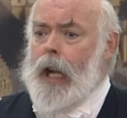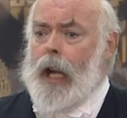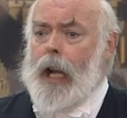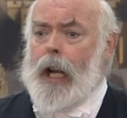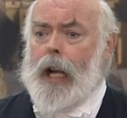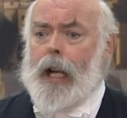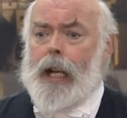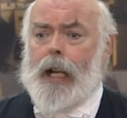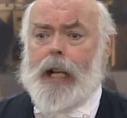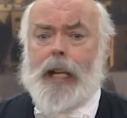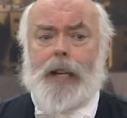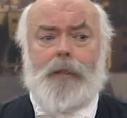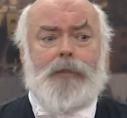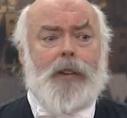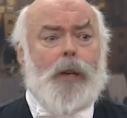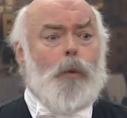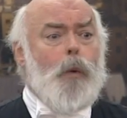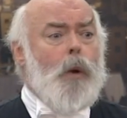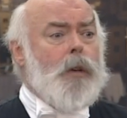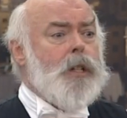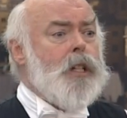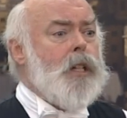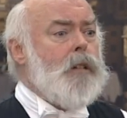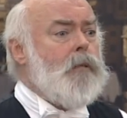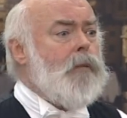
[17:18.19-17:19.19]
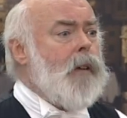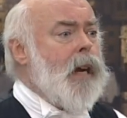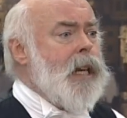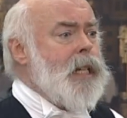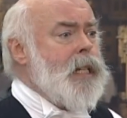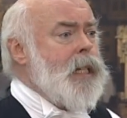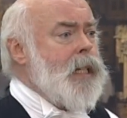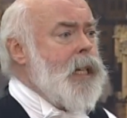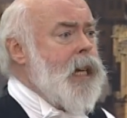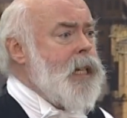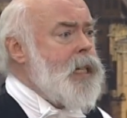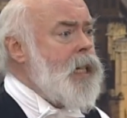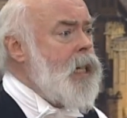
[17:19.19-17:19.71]
Uh, if he wanted to write
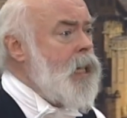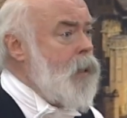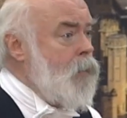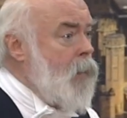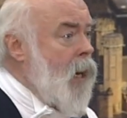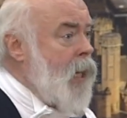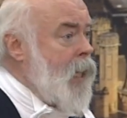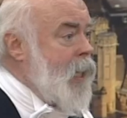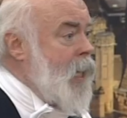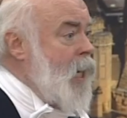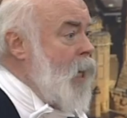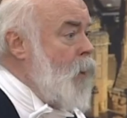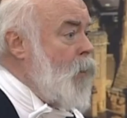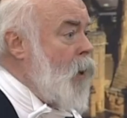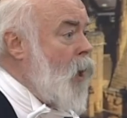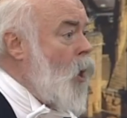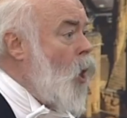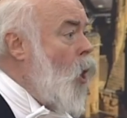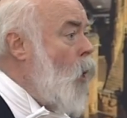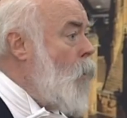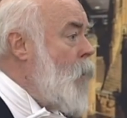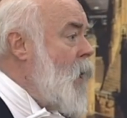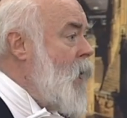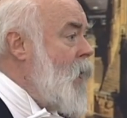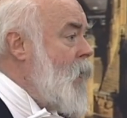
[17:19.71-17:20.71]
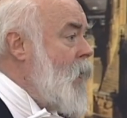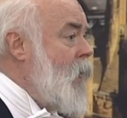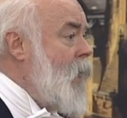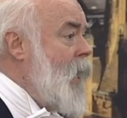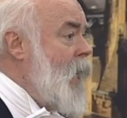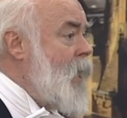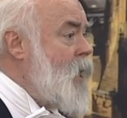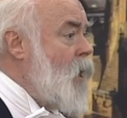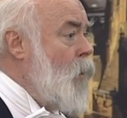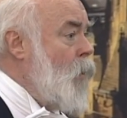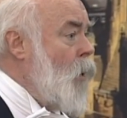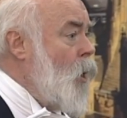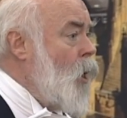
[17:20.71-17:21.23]
a letter, he might keep a copy in a
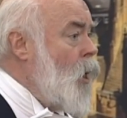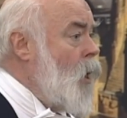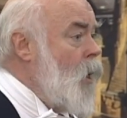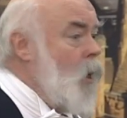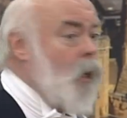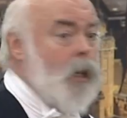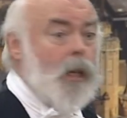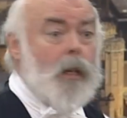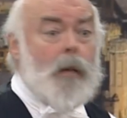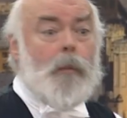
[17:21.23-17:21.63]
letter book,